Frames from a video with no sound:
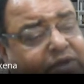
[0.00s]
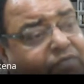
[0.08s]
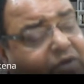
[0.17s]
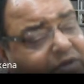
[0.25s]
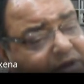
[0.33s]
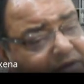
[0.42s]

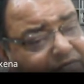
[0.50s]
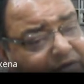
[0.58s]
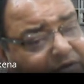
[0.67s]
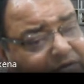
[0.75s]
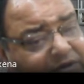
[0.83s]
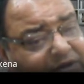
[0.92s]
fossil
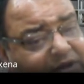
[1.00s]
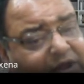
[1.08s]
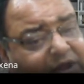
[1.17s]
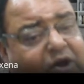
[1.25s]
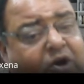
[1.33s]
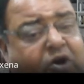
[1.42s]
fuels
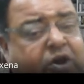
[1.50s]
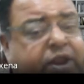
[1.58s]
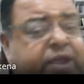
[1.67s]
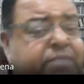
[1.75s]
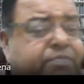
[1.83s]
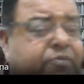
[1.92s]
or
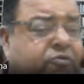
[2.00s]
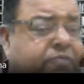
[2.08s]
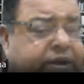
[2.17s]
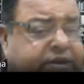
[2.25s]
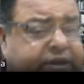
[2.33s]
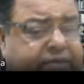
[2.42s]

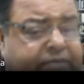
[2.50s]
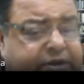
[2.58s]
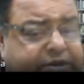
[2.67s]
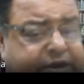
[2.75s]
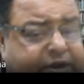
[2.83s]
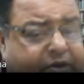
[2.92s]
improvements in
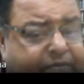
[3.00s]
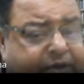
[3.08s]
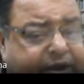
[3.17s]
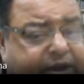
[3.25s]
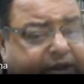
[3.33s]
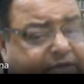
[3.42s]
machine
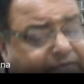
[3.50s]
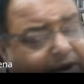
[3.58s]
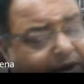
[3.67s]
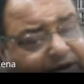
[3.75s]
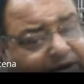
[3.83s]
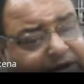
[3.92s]
operating
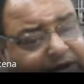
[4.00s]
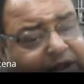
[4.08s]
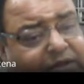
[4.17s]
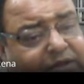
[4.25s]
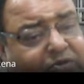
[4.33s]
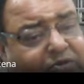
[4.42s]
speeds
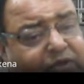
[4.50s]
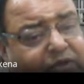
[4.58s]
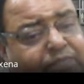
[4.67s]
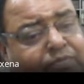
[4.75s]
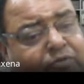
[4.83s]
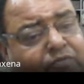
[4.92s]
through
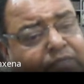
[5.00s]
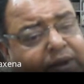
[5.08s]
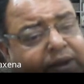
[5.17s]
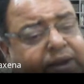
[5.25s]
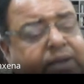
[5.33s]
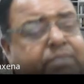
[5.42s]

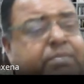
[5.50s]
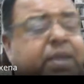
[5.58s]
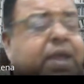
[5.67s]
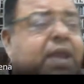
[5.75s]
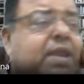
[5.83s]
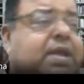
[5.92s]
improvement in
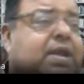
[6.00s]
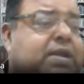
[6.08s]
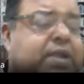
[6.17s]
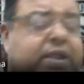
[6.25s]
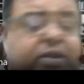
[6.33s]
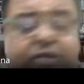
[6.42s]
mechanical
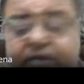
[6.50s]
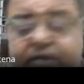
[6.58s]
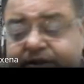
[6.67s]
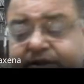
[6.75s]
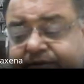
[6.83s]
technology.